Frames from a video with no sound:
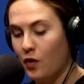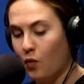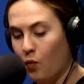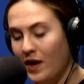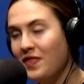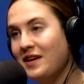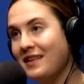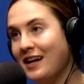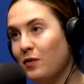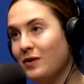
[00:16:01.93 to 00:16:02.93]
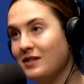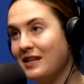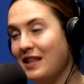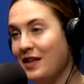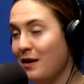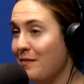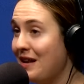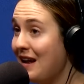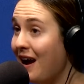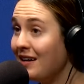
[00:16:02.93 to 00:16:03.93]
One thing that I will say that I'm
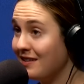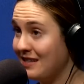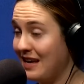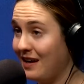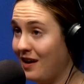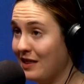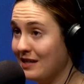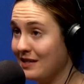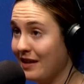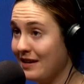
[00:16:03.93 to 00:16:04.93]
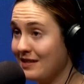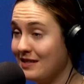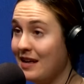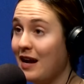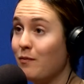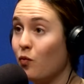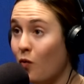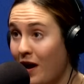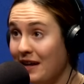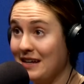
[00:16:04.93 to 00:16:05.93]
not seeing on this list that I'm
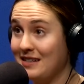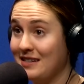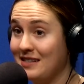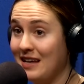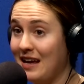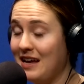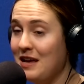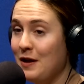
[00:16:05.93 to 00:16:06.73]
wanting to see,